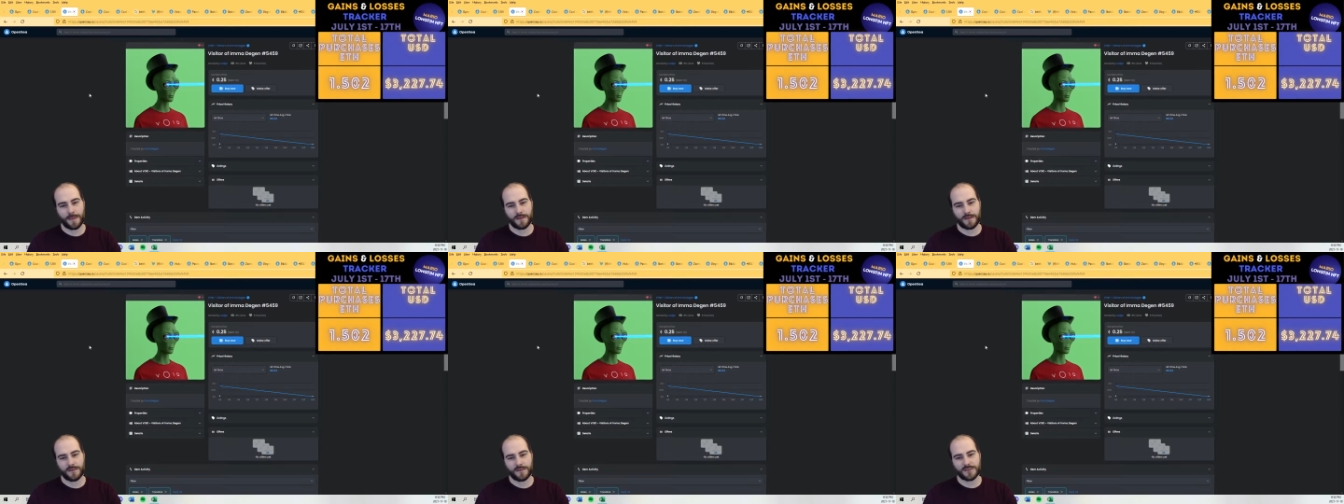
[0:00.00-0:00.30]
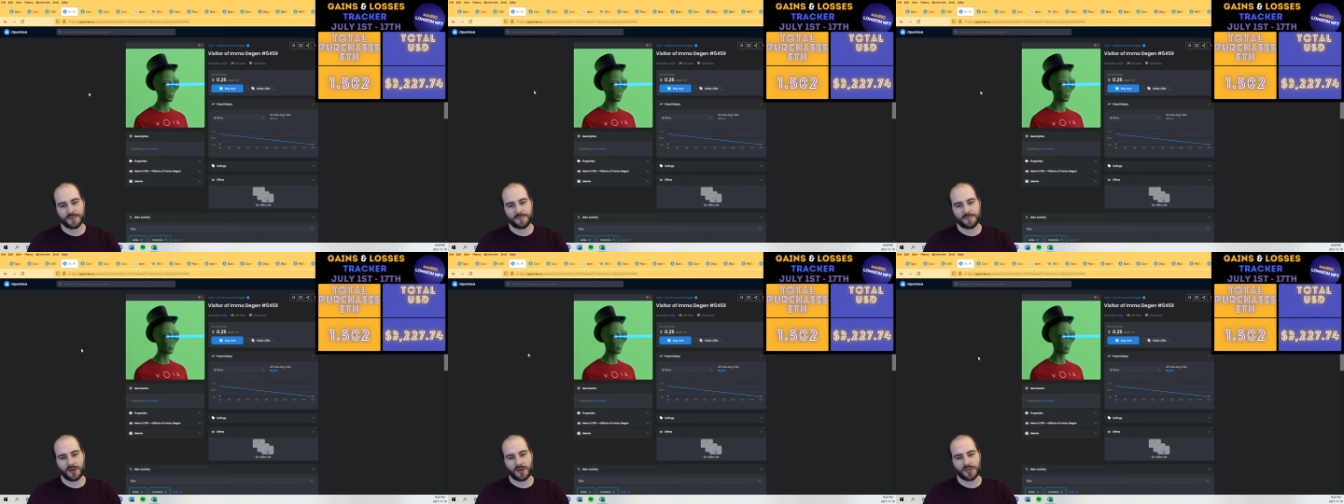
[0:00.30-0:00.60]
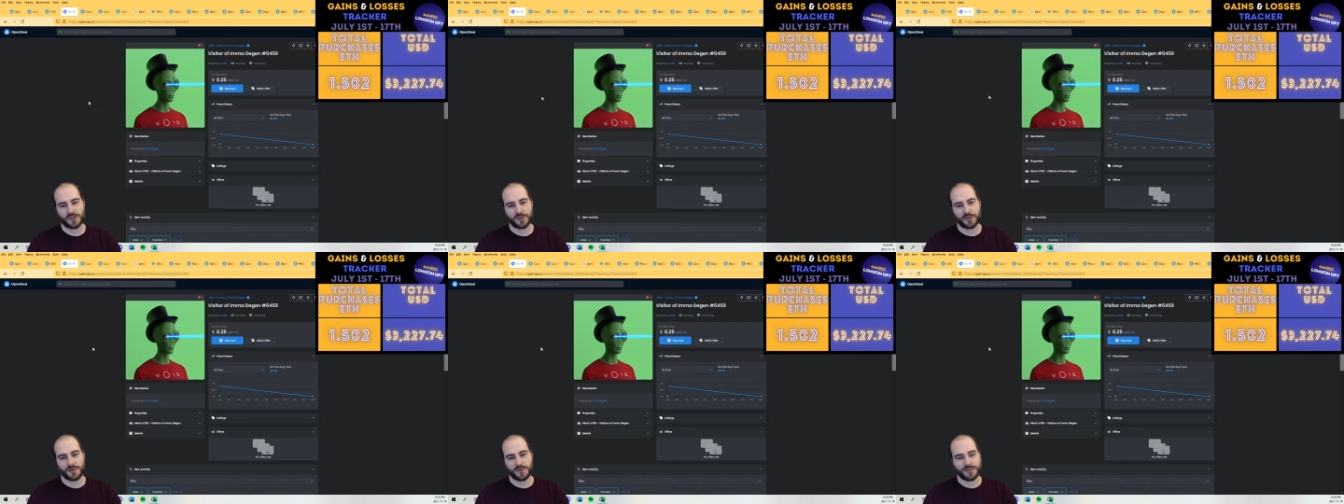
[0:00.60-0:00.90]
This
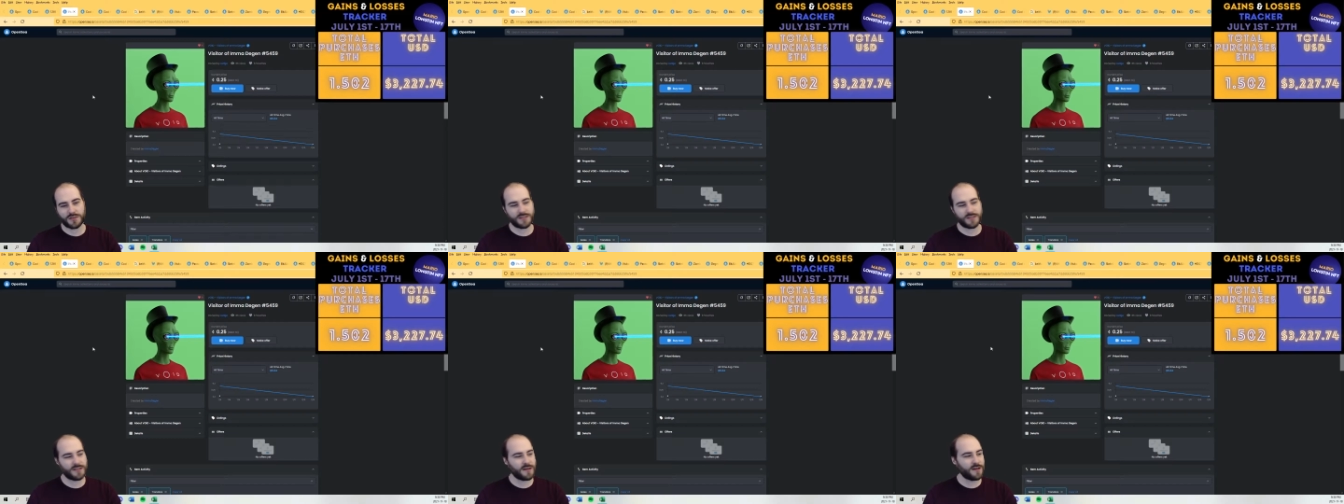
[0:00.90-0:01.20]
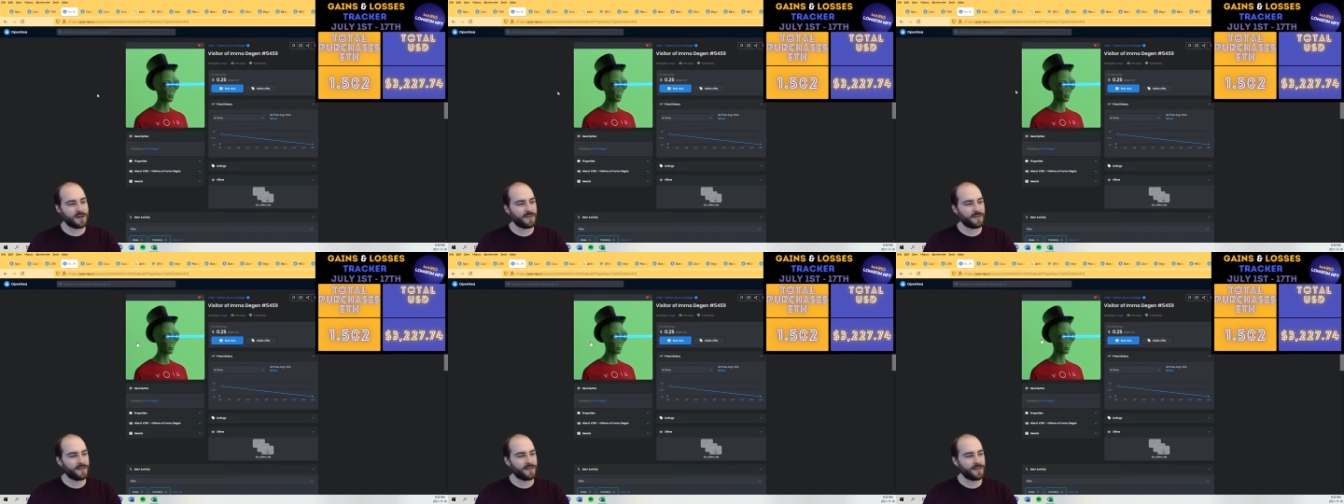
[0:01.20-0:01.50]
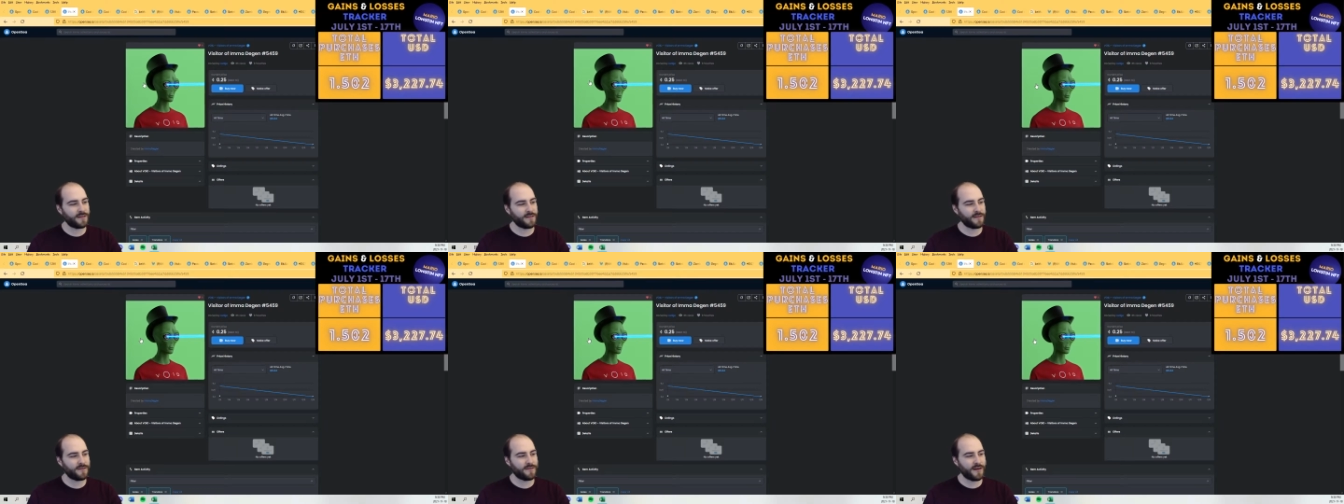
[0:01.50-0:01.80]
project was
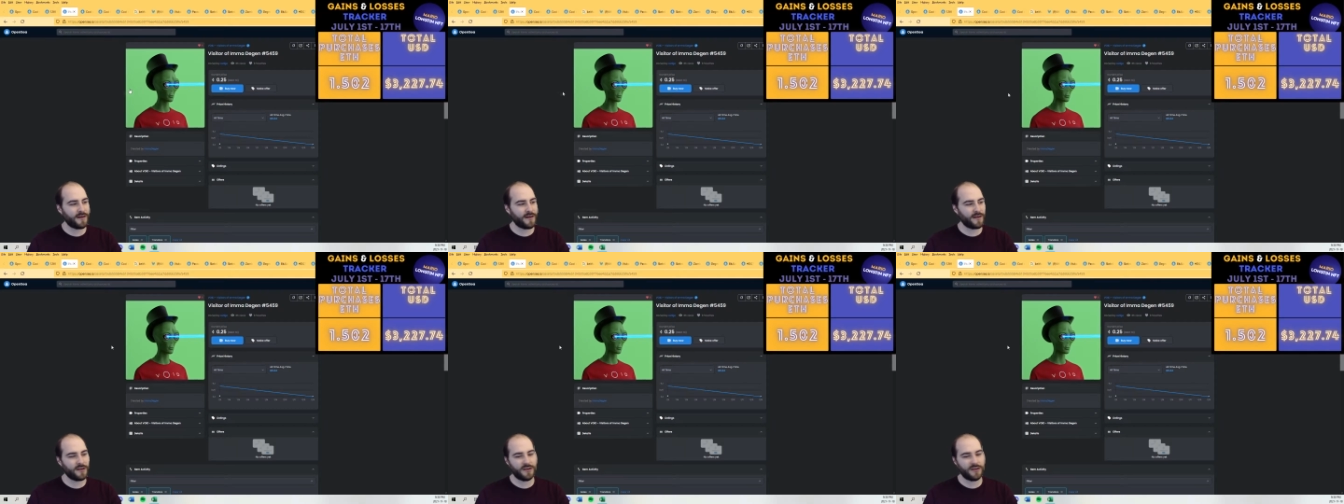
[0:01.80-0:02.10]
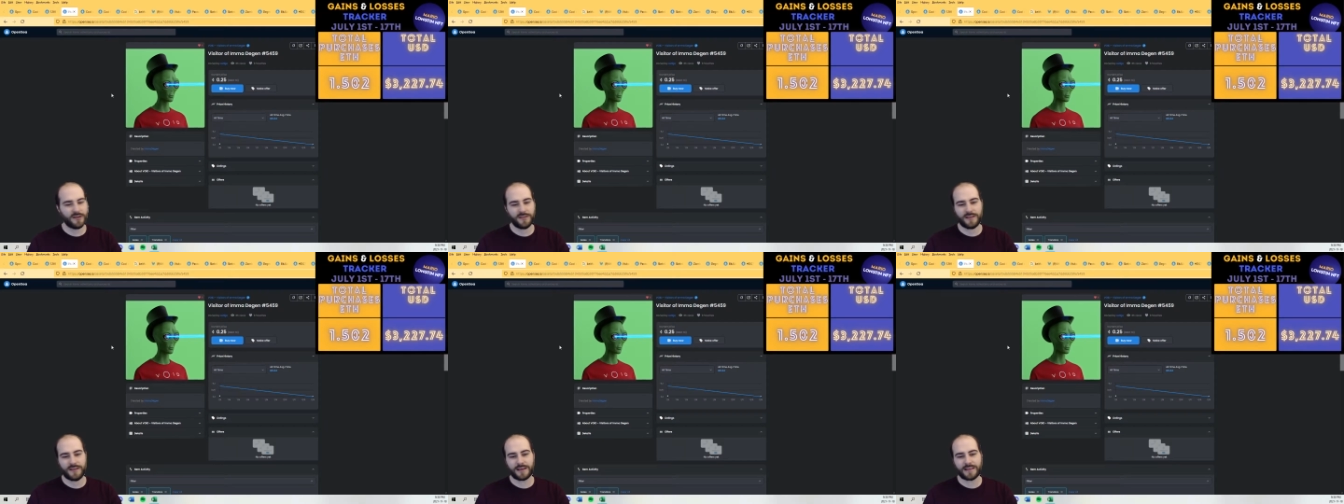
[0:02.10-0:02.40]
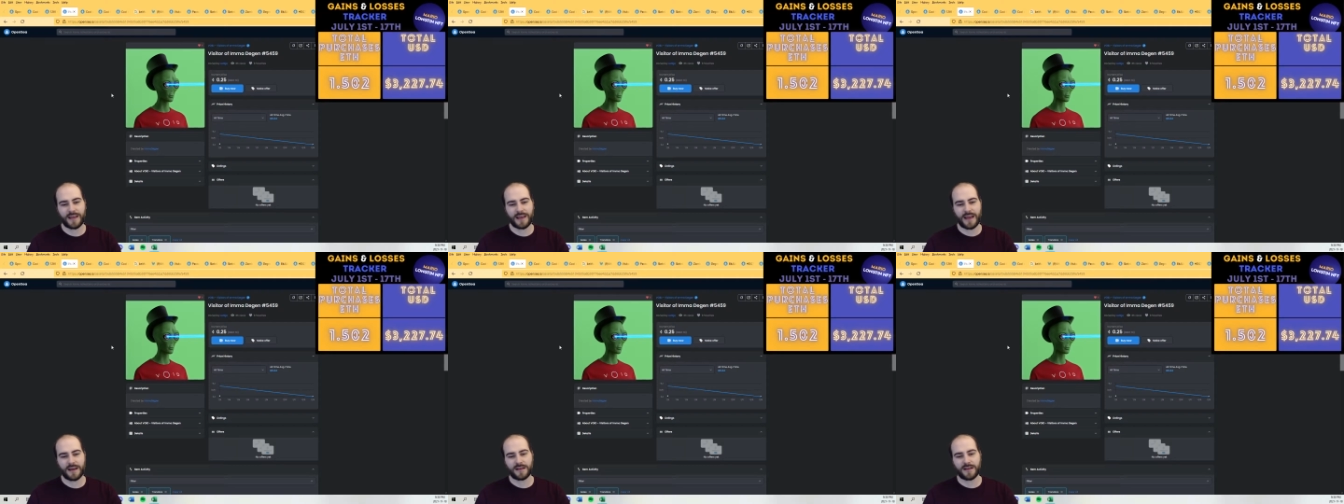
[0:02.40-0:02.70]
very good. Like they
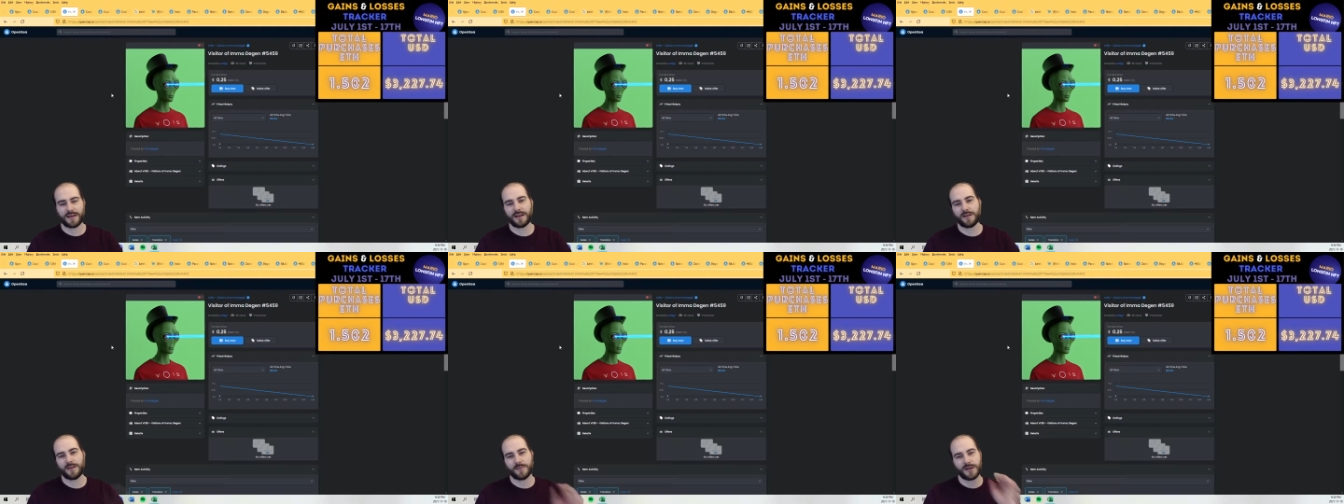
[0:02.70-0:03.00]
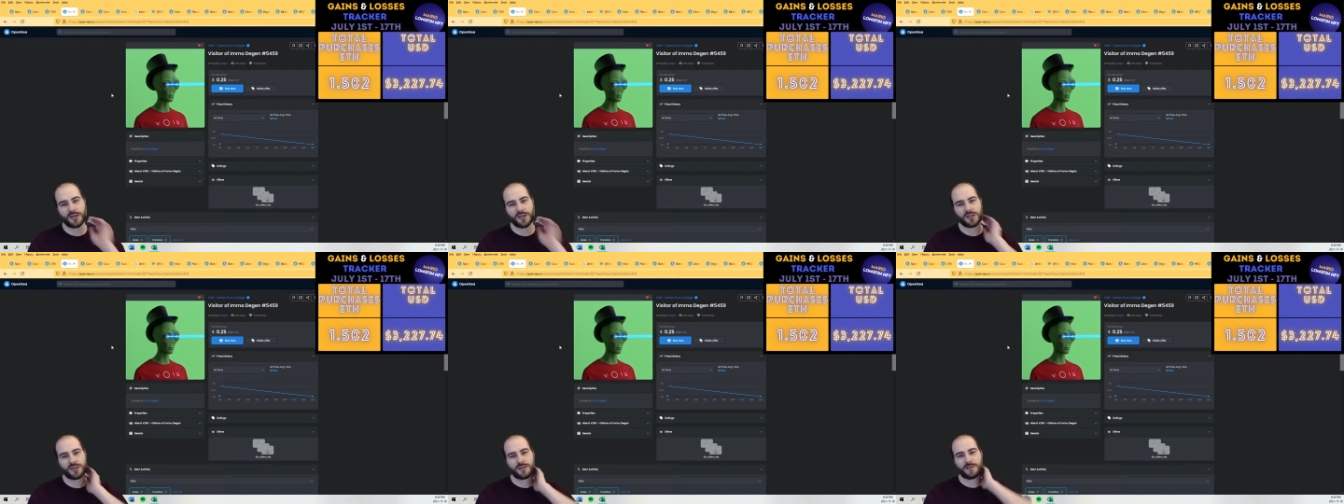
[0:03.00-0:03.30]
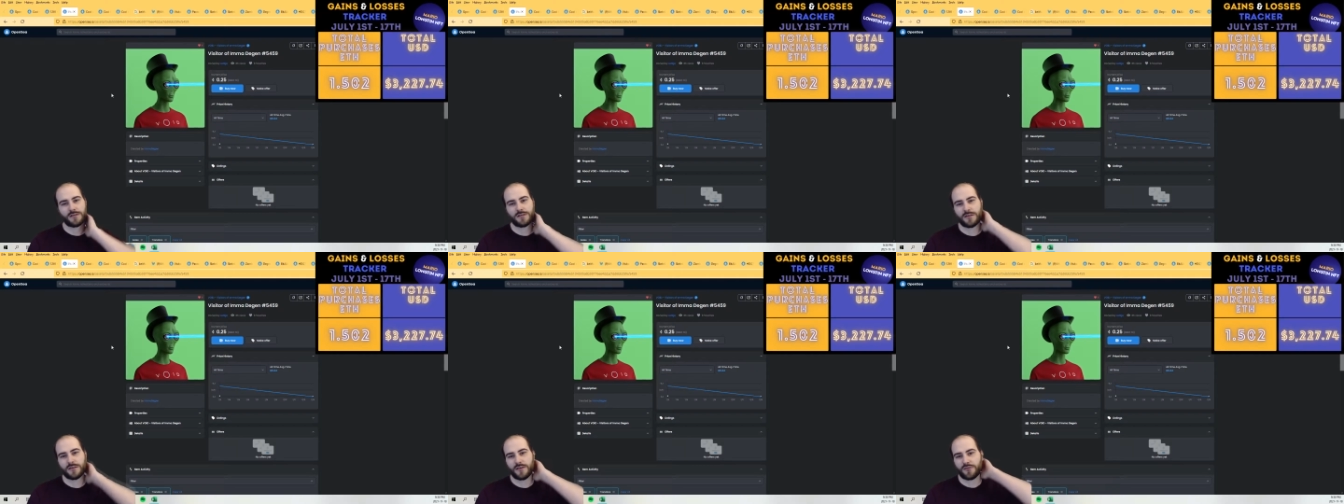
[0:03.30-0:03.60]
had an
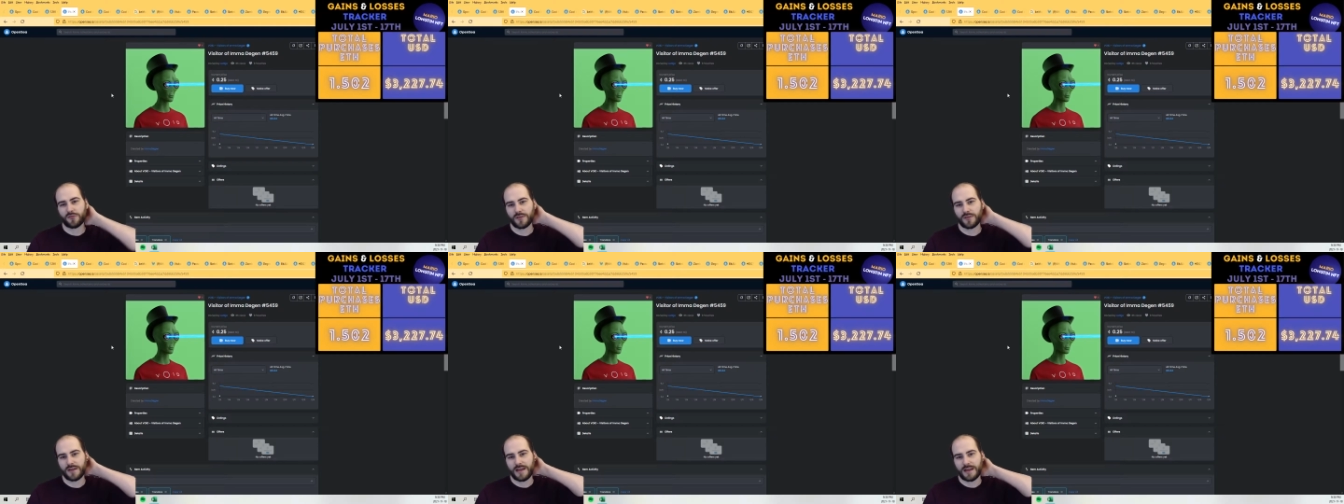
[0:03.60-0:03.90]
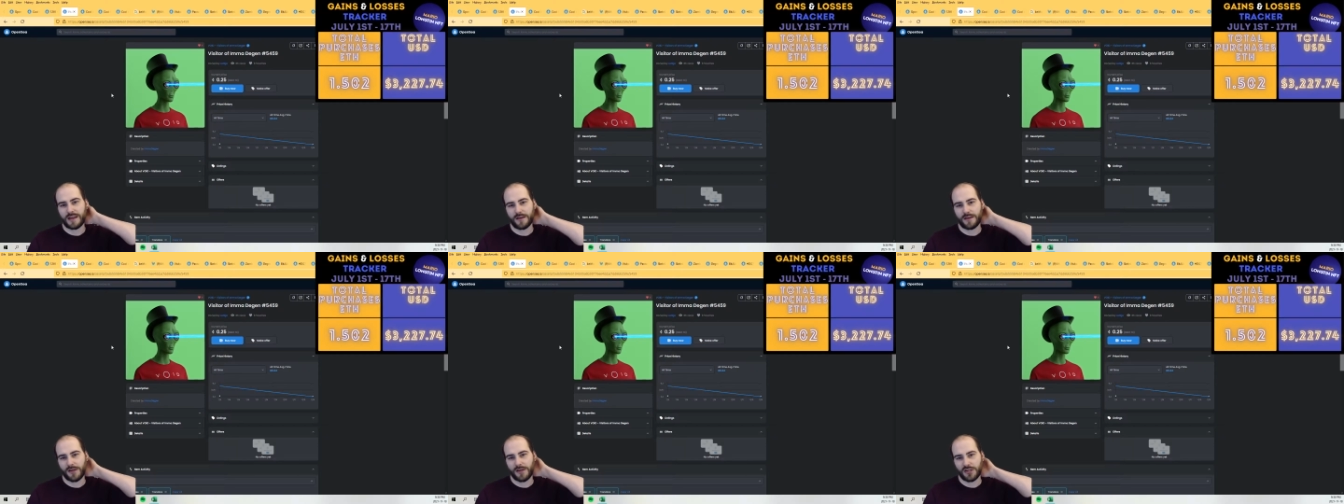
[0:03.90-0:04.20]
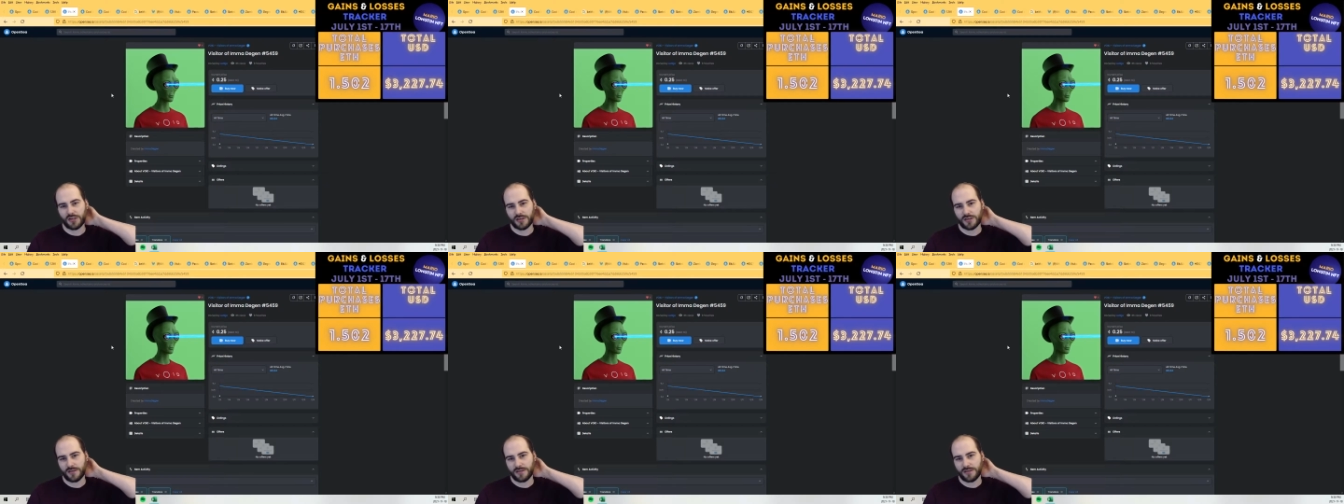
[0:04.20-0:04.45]
animation, a 3D animation.